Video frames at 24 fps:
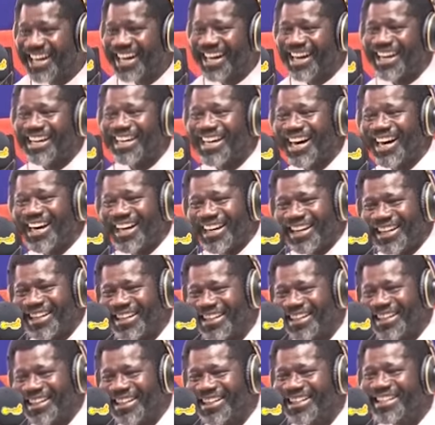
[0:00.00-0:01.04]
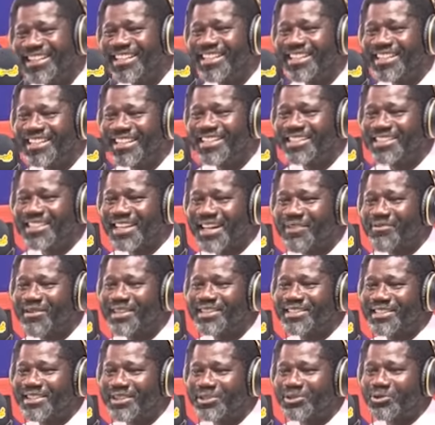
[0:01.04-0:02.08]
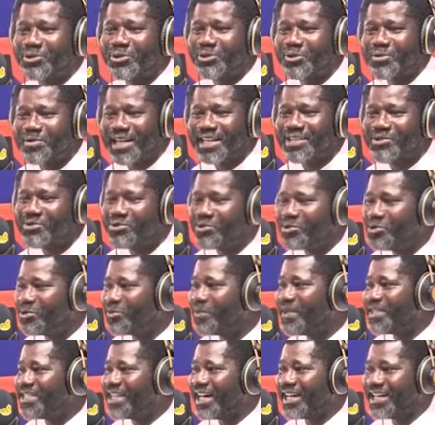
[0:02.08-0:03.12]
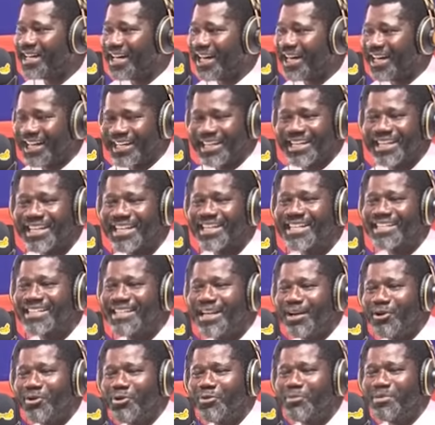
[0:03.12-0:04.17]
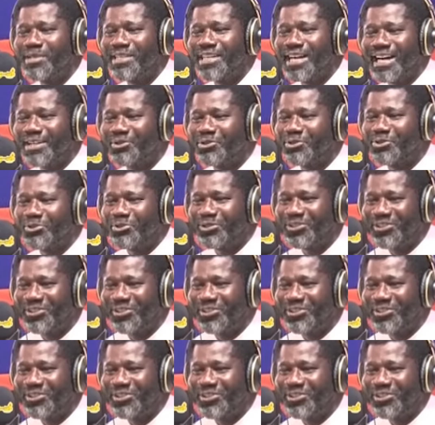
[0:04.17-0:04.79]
guy is never to turn you running crew with Jana. The noom you know to do